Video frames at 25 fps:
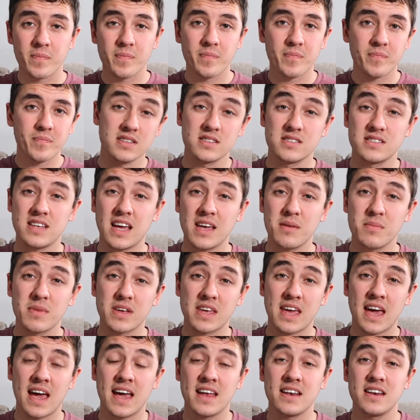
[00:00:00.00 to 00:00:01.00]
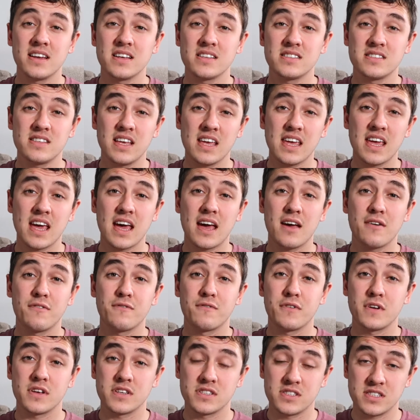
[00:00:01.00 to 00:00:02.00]
Same again, C,
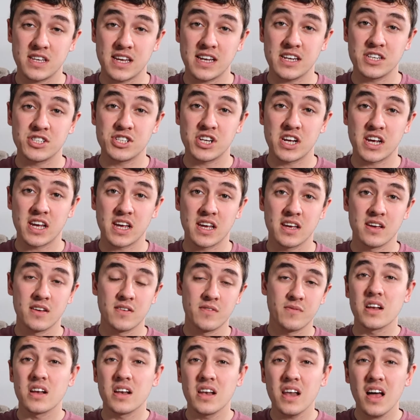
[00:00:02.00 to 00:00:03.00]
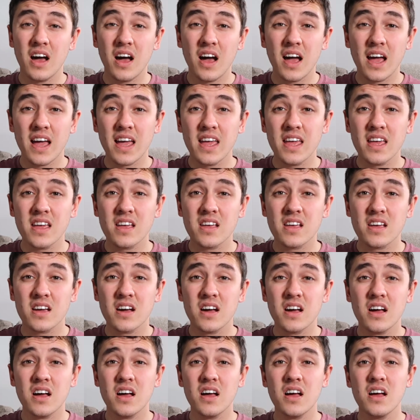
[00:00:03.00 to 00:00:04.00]
F, C, G. Like
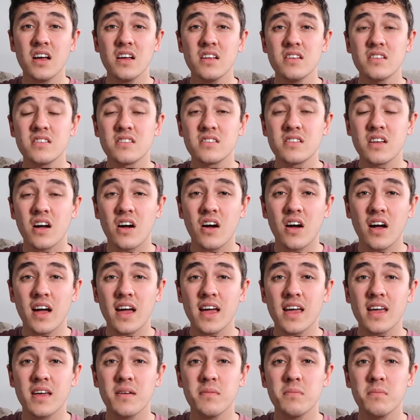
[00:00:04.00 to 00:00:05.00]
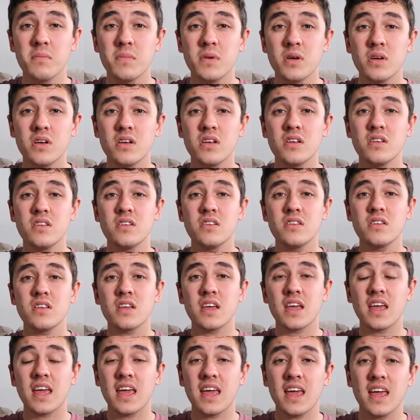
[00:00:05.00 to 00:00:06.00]
a diamond
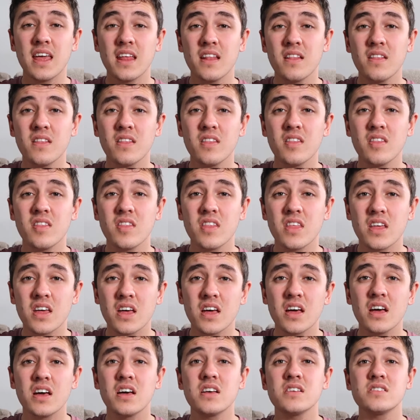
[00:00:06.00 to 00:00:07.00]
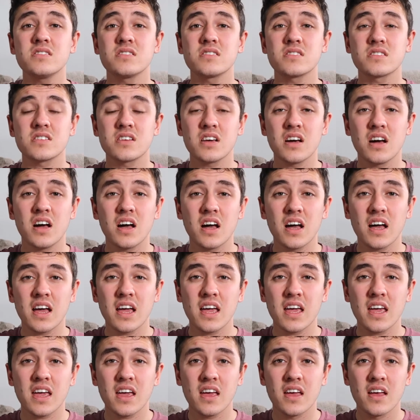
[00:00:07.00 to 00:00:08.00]
in the
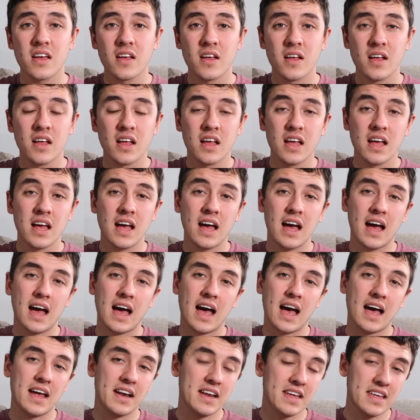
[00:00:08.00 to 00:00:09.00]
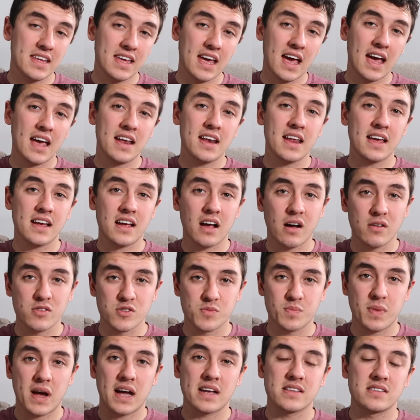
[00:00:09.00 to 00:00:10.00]
sky. And again, it comes
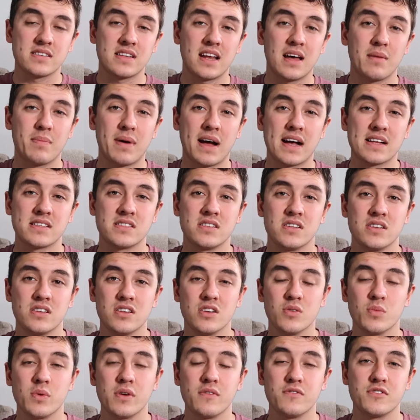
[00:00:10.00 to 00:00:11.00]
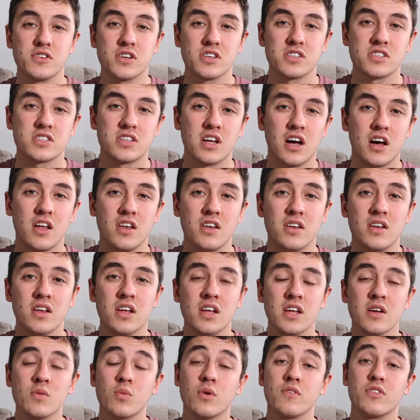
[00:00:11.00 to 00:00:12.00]
back to that pattern that we've just done
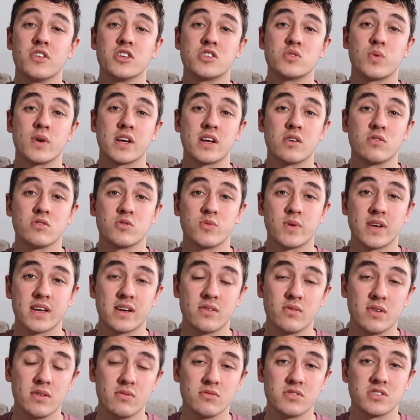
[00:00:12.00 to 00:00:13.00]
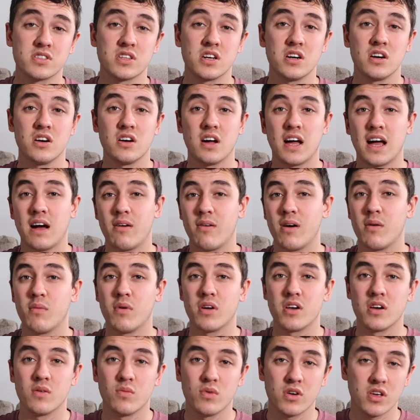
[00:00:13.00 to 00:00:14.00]
with the Twinkle Twinkle Little Star, How I
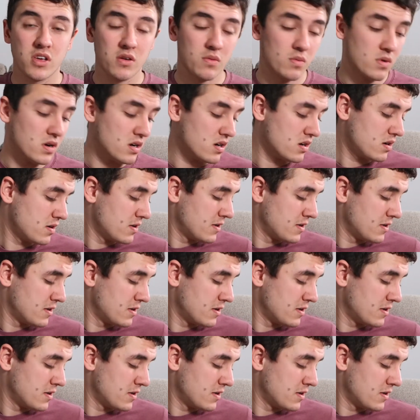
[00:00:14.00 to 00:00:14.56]
Wonder What You Are.